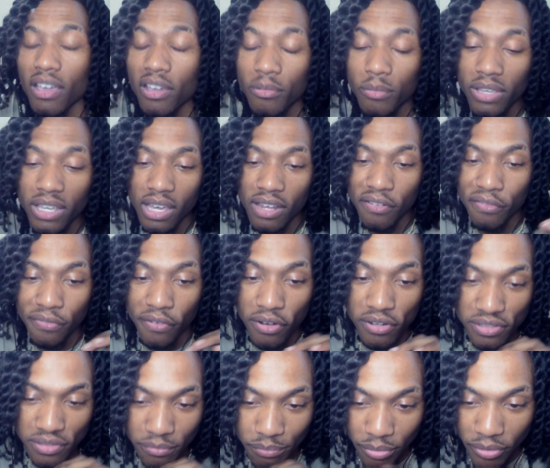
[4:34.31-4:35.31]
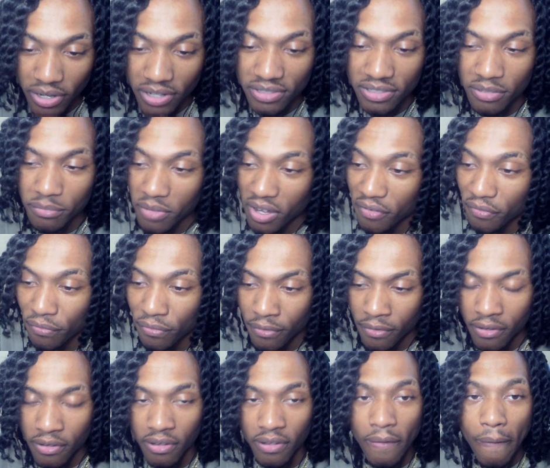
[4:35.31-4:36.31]
We got a first impression. My
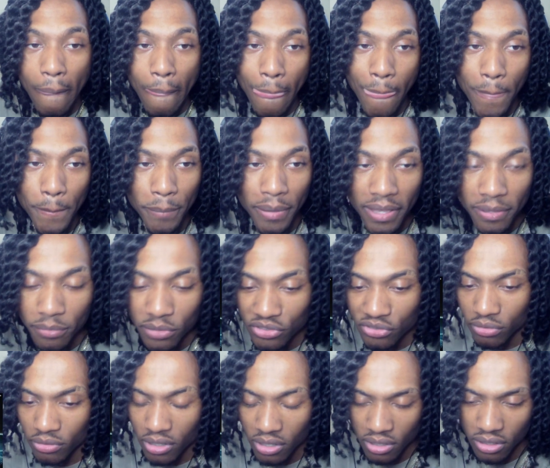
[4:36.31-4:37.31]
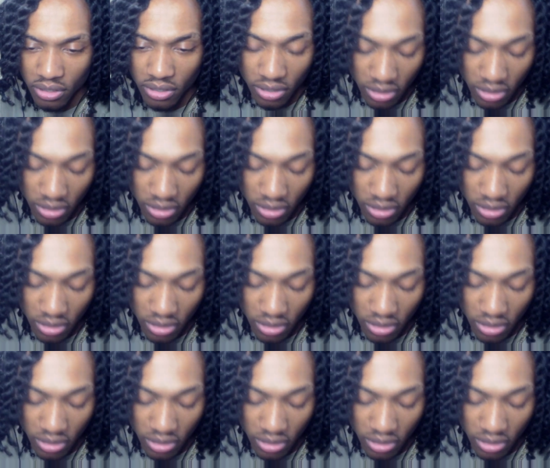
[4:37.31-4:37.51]
fault. Baby Tron.